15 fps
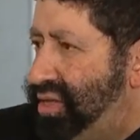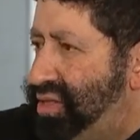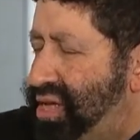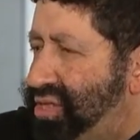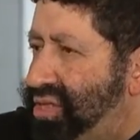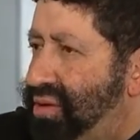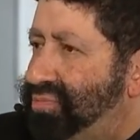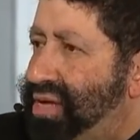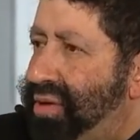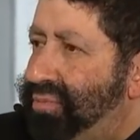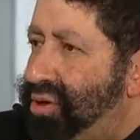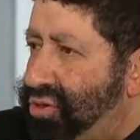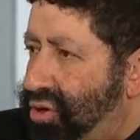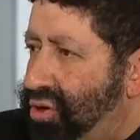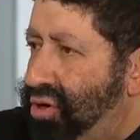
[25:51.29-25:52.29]
It says
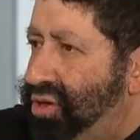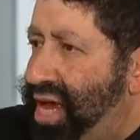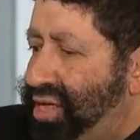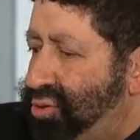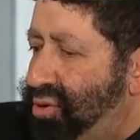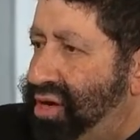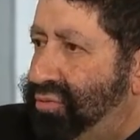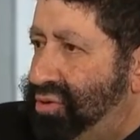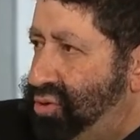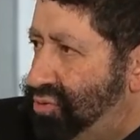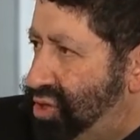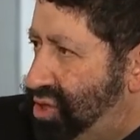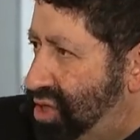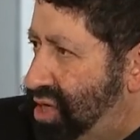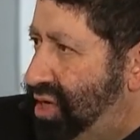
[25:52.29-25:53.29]
September 3rd. That's when it was
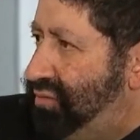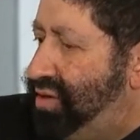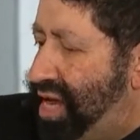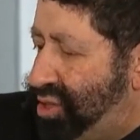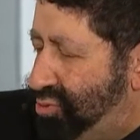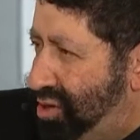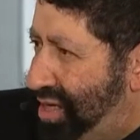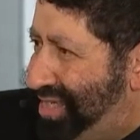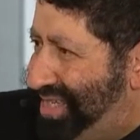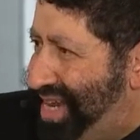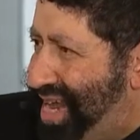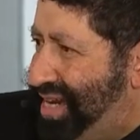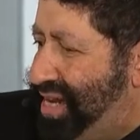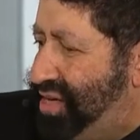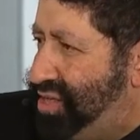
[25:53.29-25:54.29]
received. That's when it's
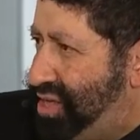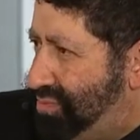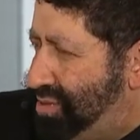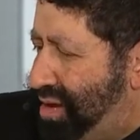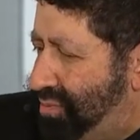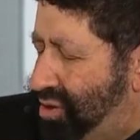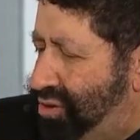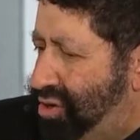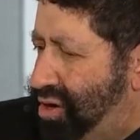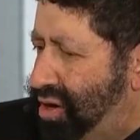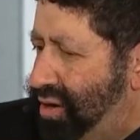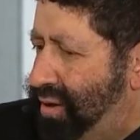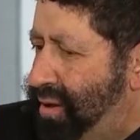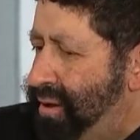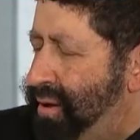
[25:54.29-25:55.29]
dated, September 3rd.